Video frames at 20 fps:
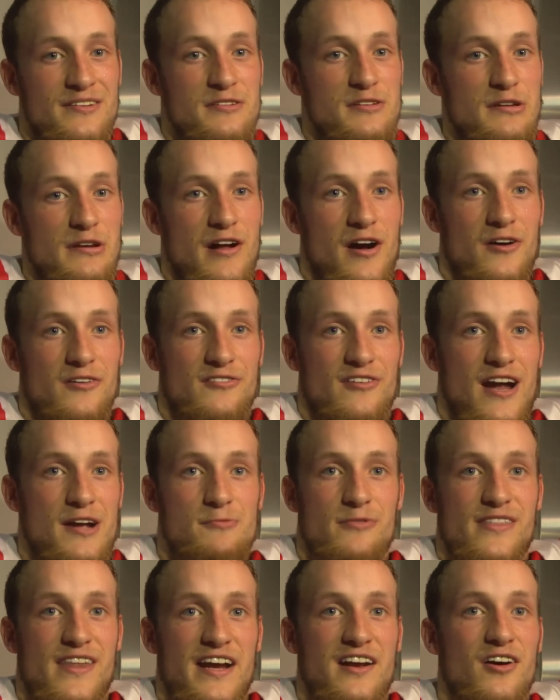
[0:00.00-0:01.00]
You know, right
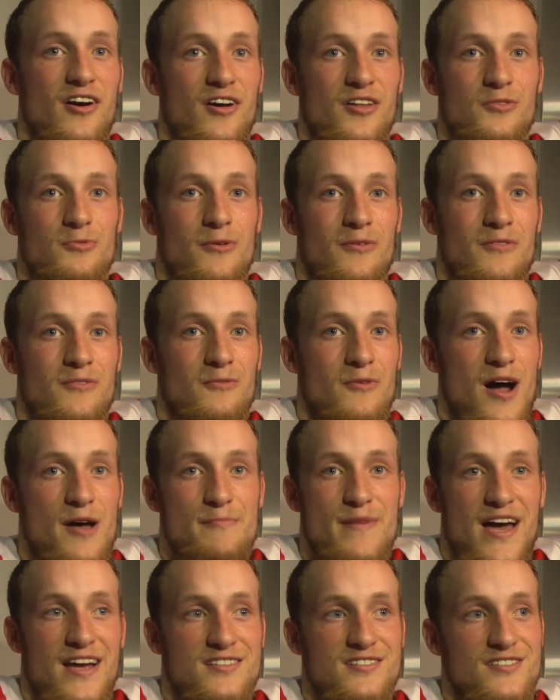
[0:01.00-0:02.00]
when they called
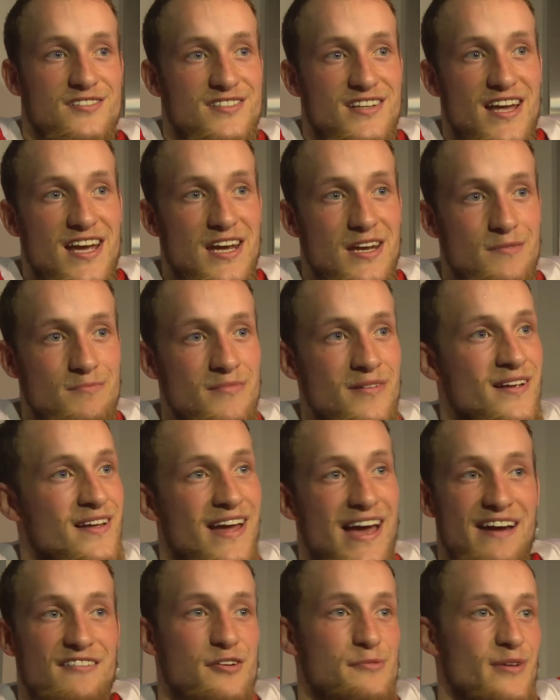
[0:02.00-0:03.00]
Weinmaster's name,
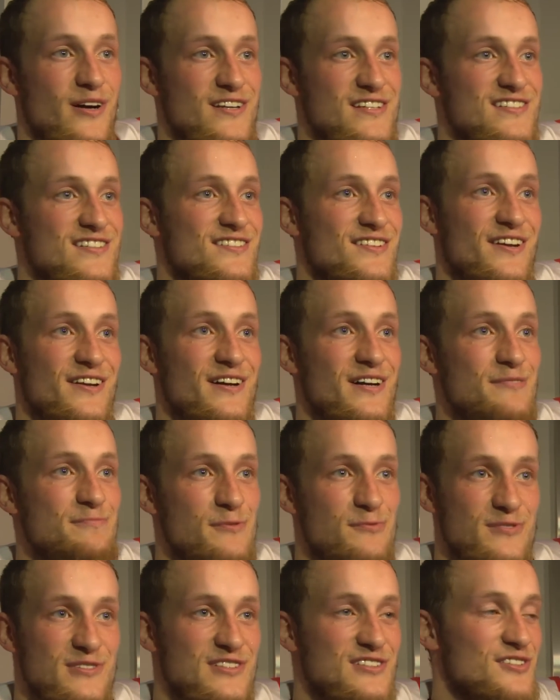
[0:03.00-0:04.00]
everybody stood up
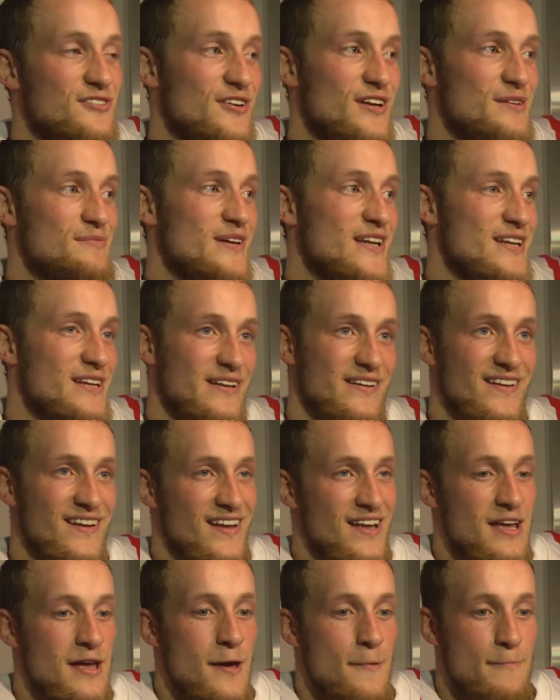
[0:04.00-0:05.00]
and was screaming
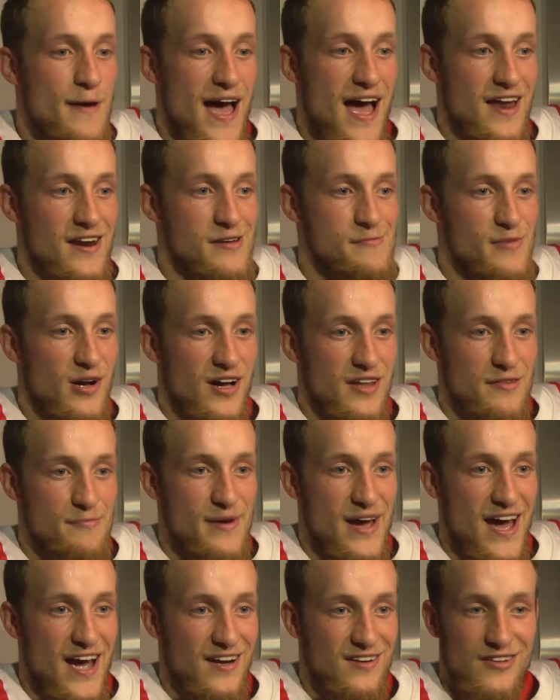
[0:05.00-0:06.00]
and patting him on the
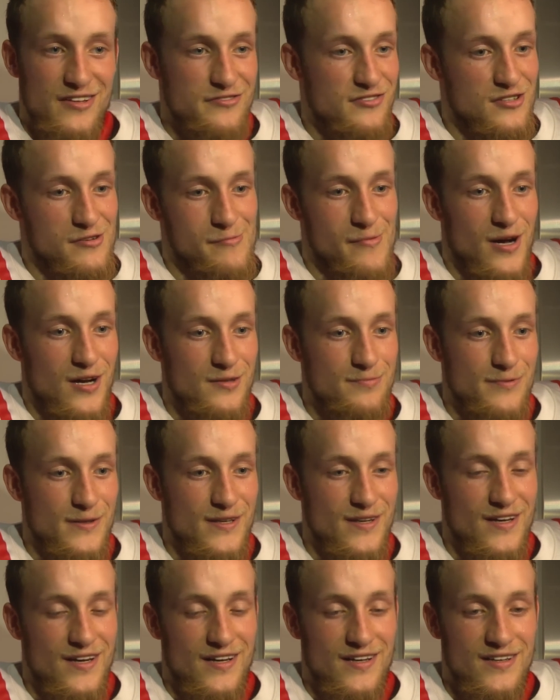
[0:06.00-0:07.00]
back, lifting him up.
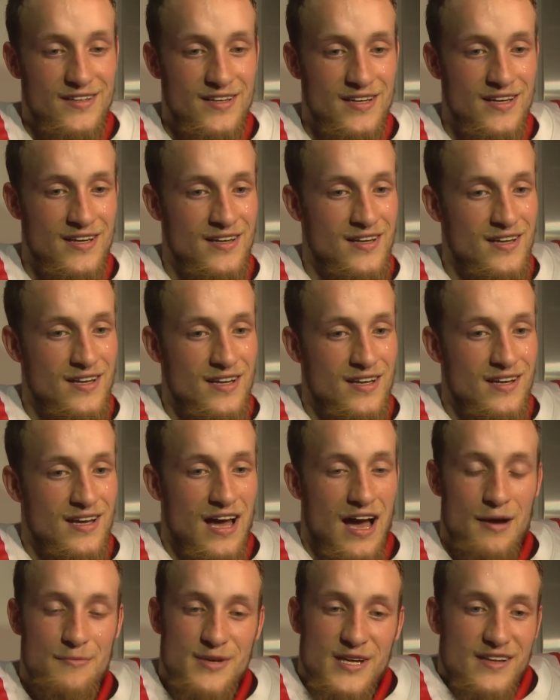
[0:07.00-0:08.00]
And
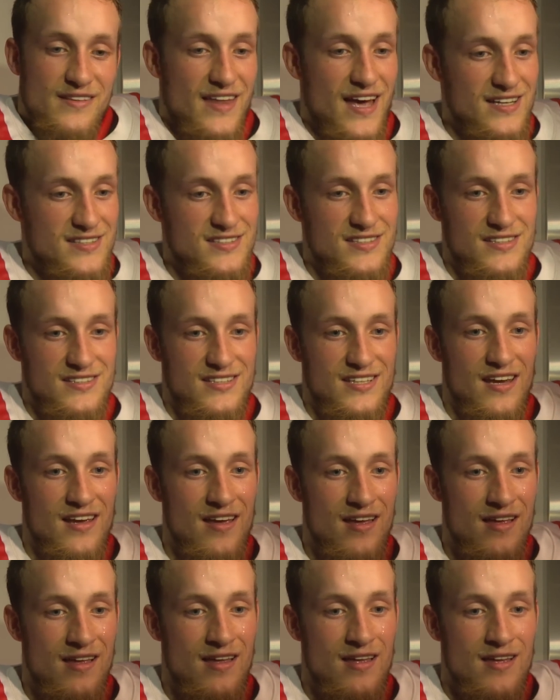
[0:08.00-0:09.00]
I mean, that's
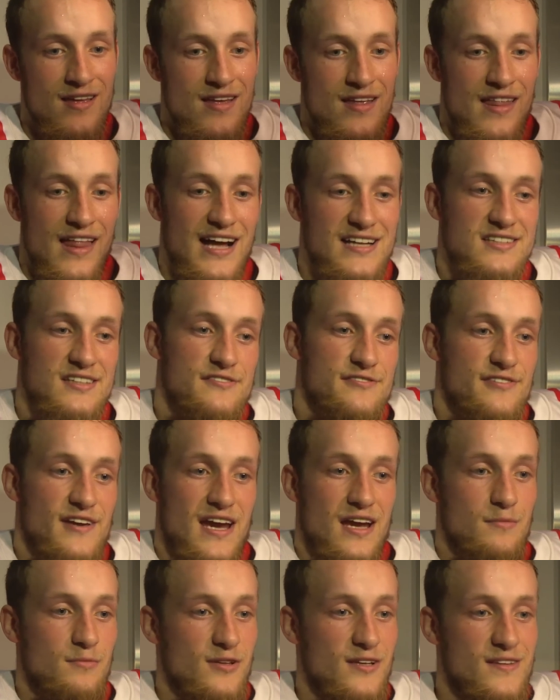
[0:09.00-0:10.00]
a
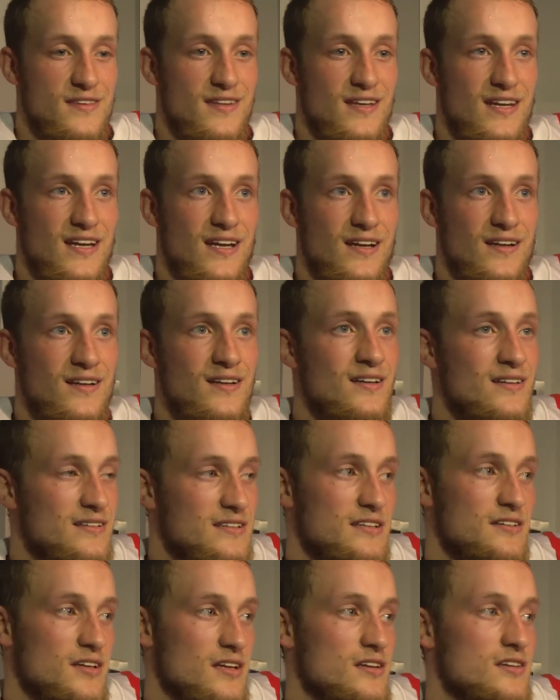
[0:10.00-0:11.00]
family thing.
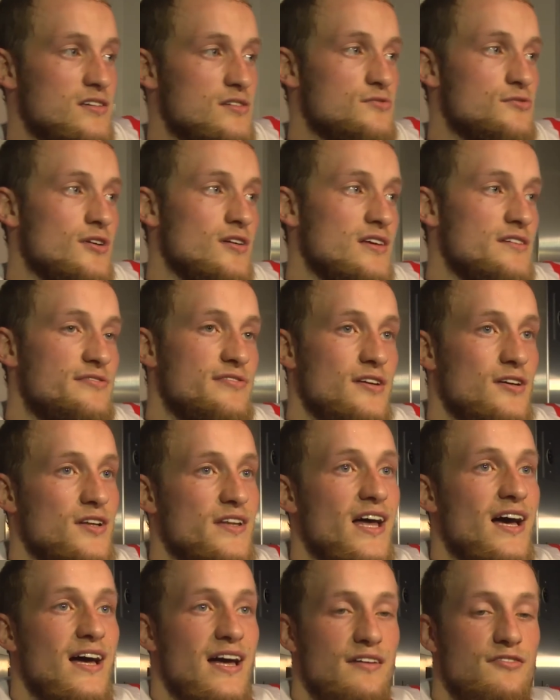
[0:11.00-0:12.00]
You could really feel
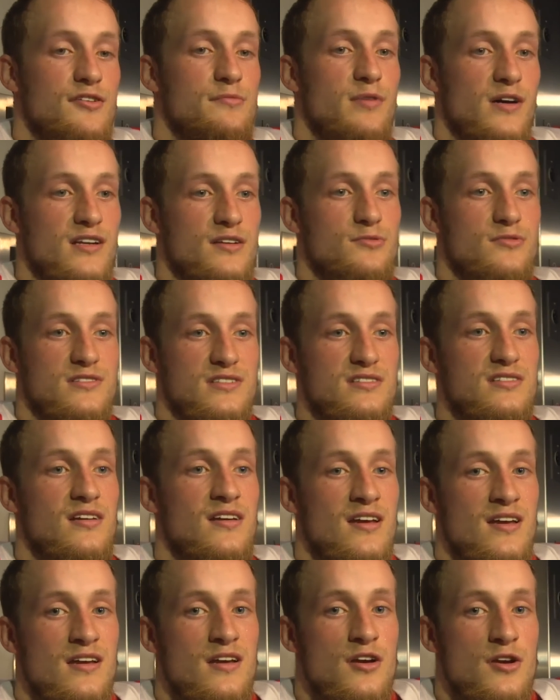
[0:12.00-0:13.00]
that everybody was
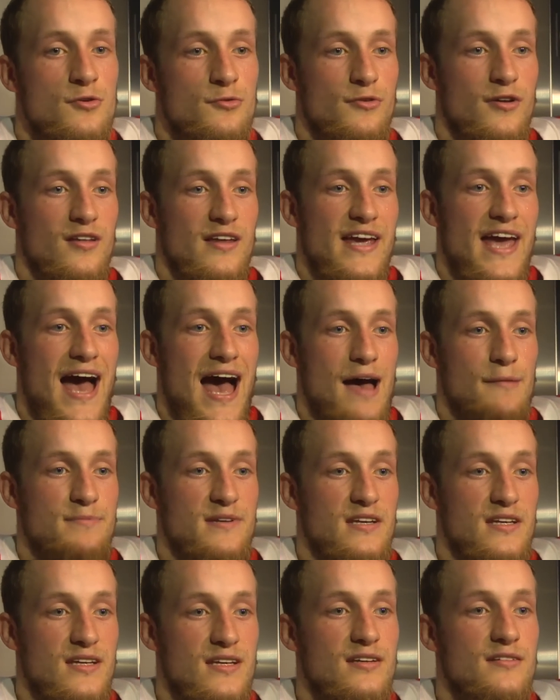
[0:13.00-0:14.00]
really
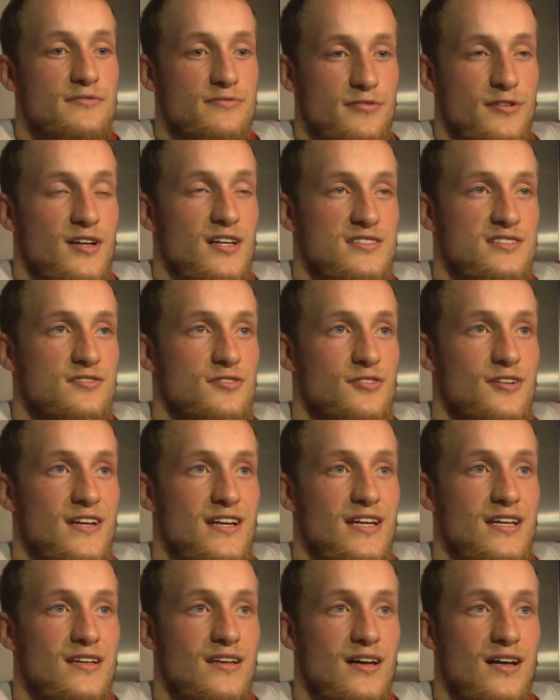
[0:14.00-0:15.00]
happy for us
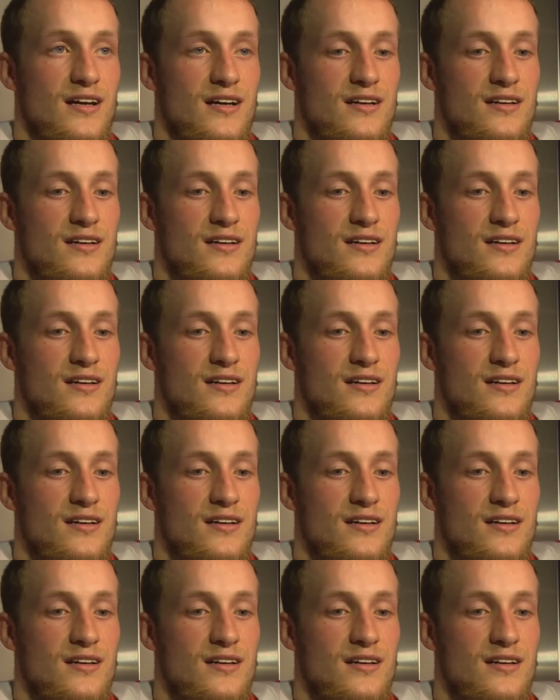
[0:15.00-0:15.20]
three, and